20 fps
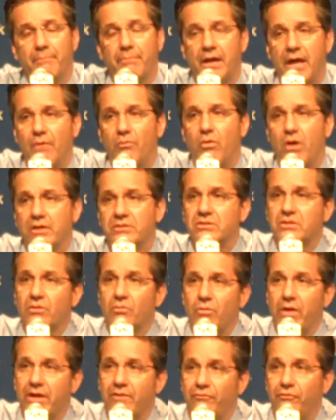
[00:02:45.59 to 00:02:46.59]
But I watched
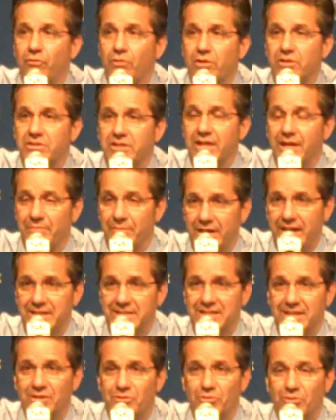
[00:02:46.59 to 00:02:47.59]
their Wake Forest game, and I
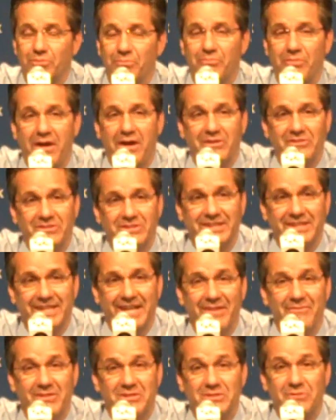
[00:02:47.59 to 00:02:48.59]
said to him prior to the
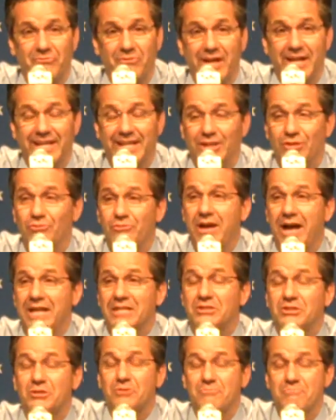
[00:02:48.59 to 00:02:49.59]
game, I said, Randy, you
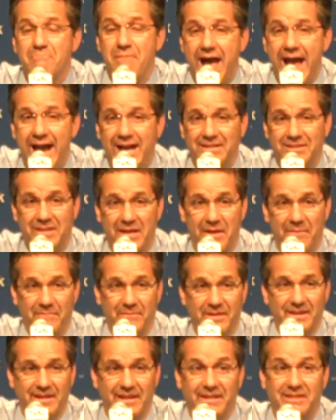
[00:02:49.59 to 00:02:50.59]
guys smacked them.
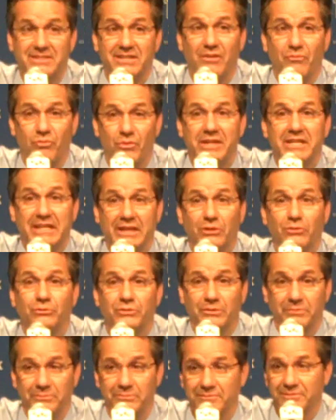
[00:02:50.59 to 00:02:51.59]
He said, we killed
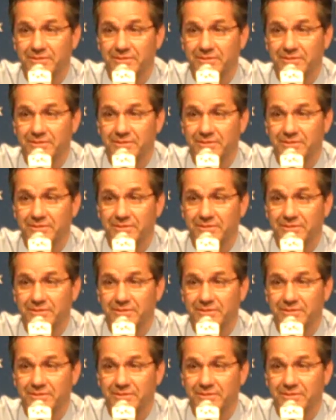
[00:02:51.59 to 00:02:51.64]
them.